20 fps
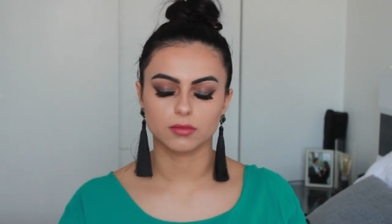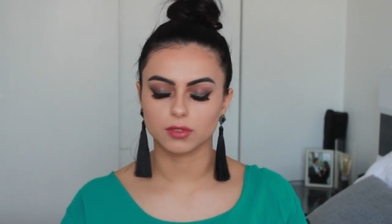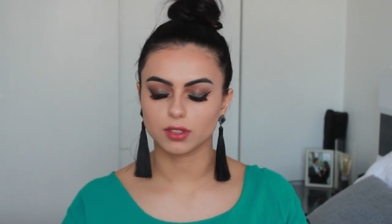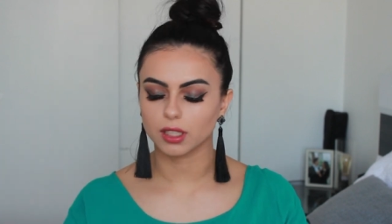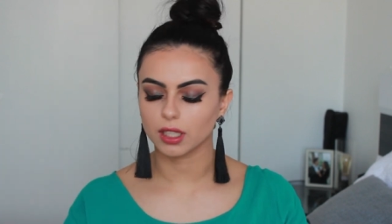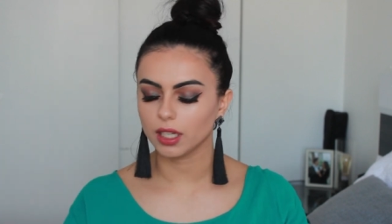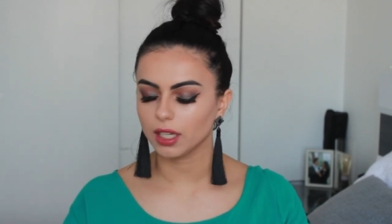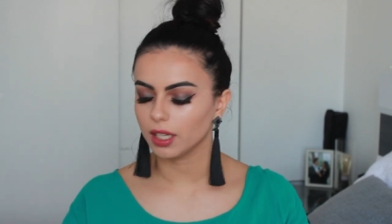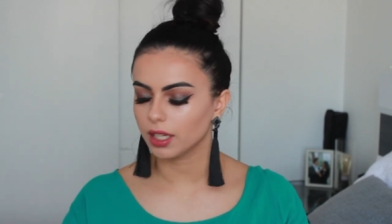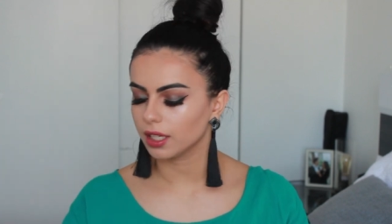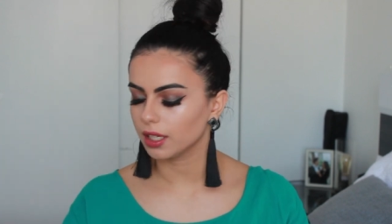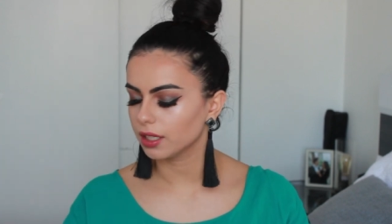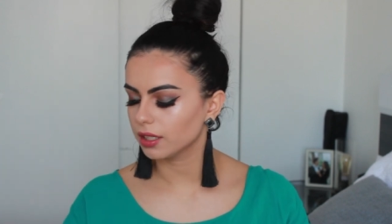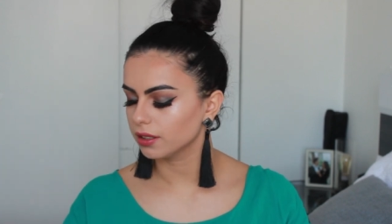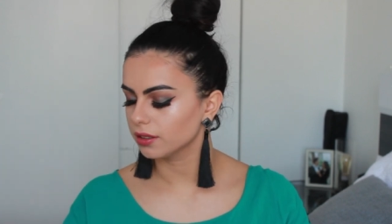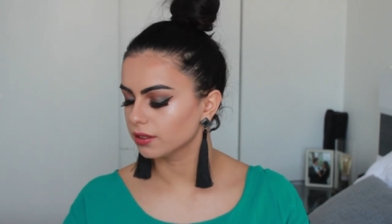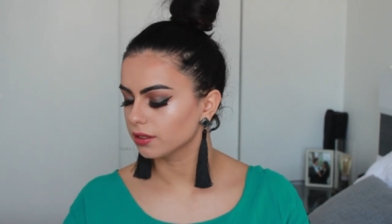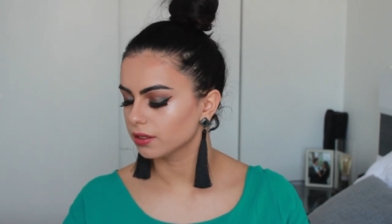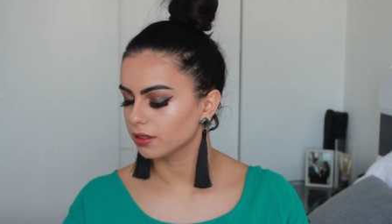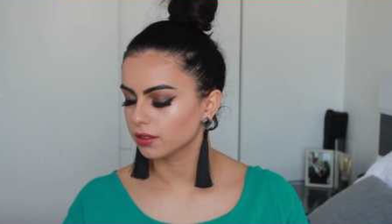
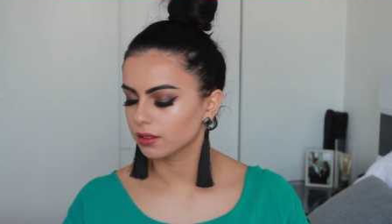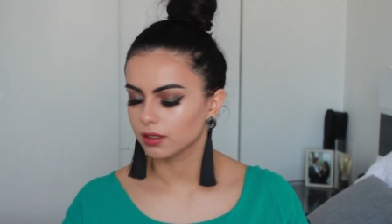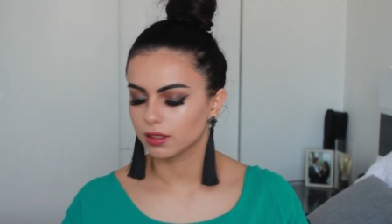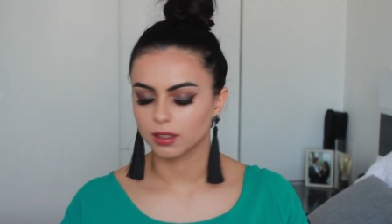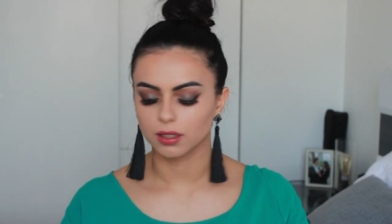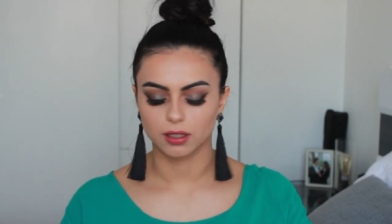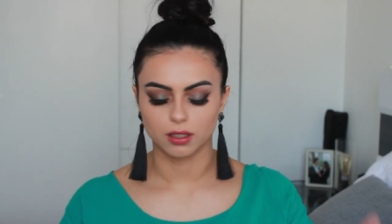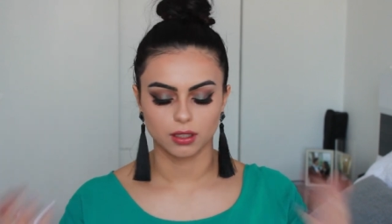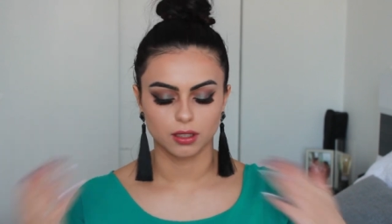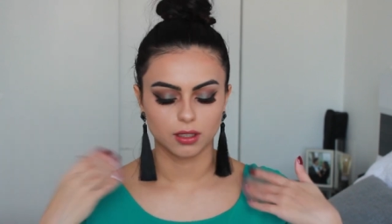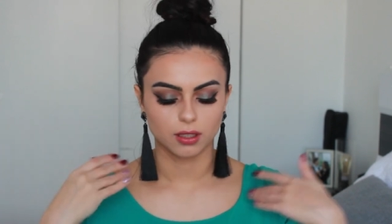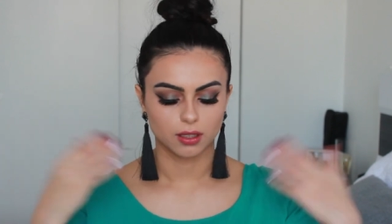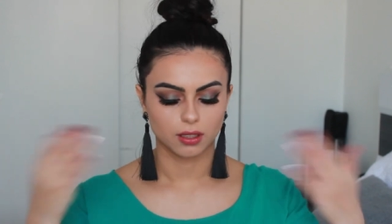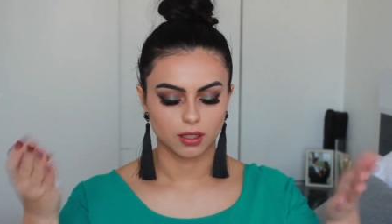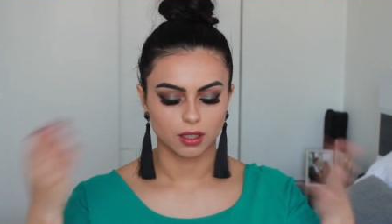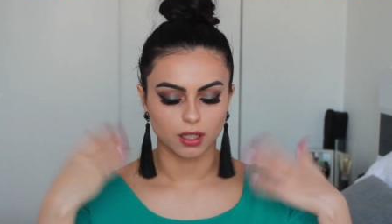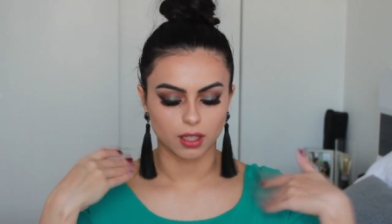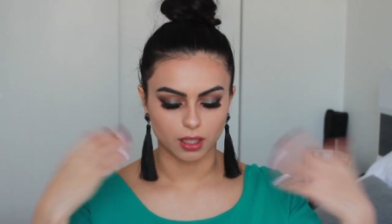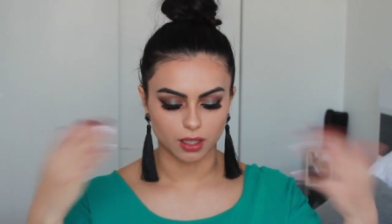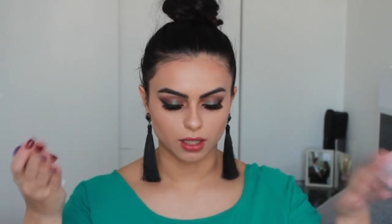Okay.
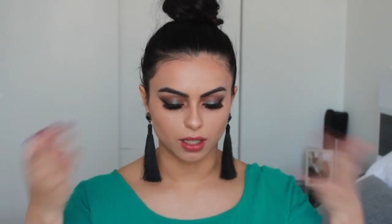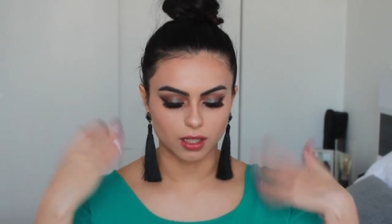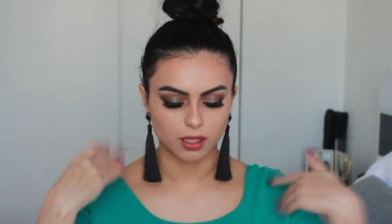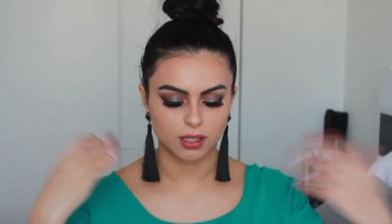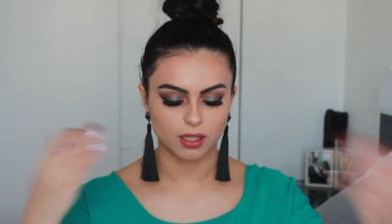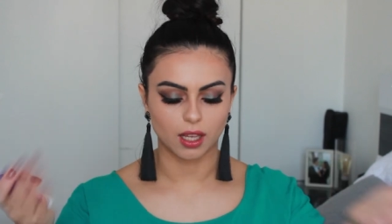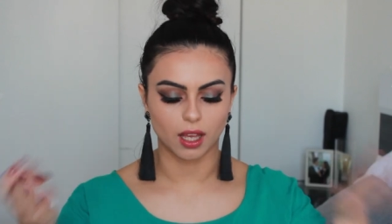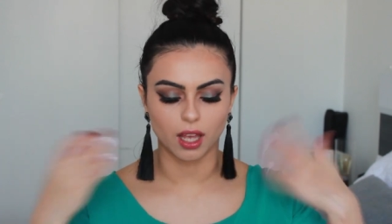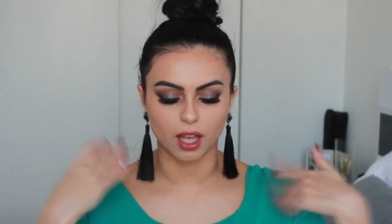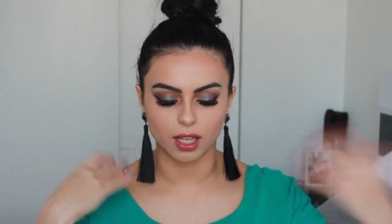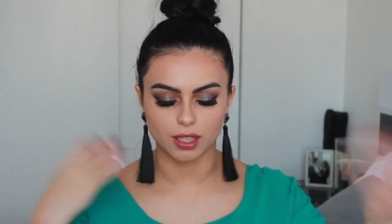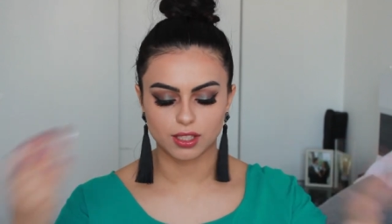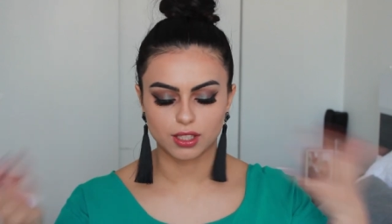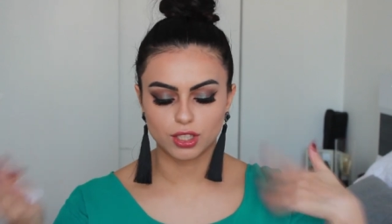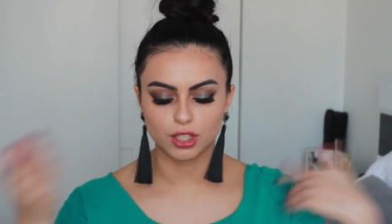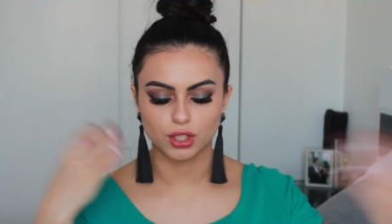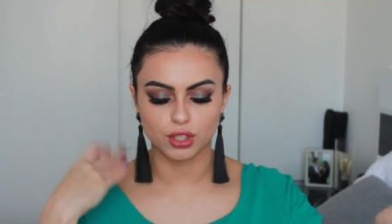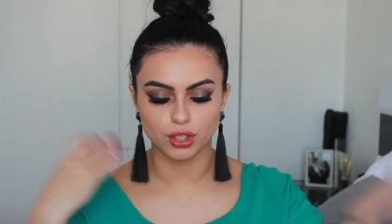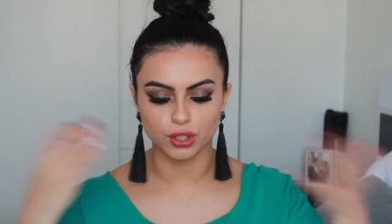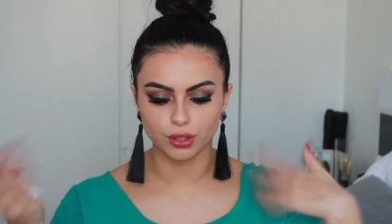I guess that has
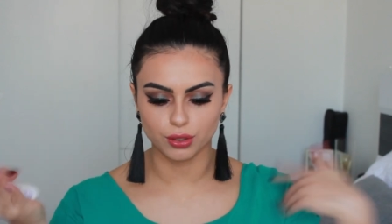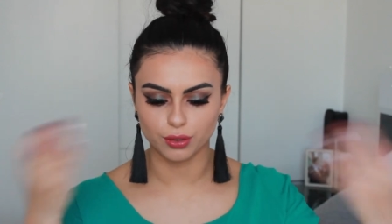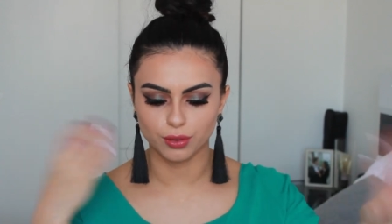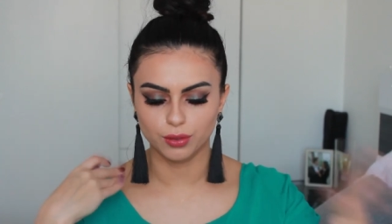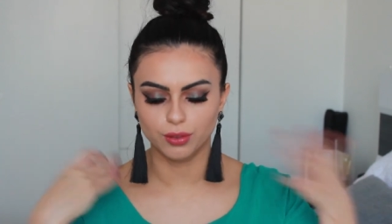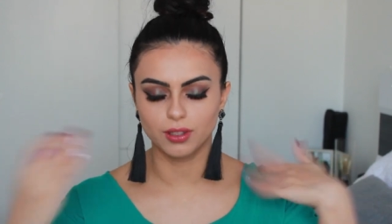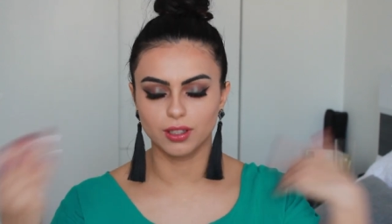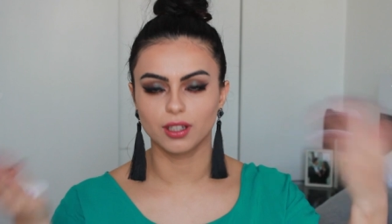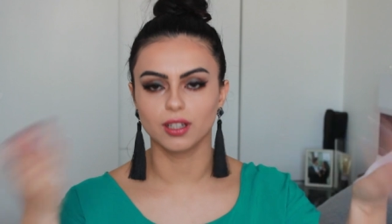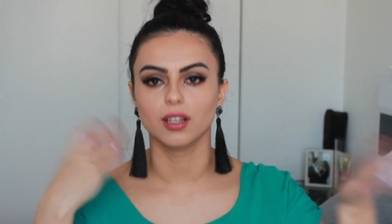to do.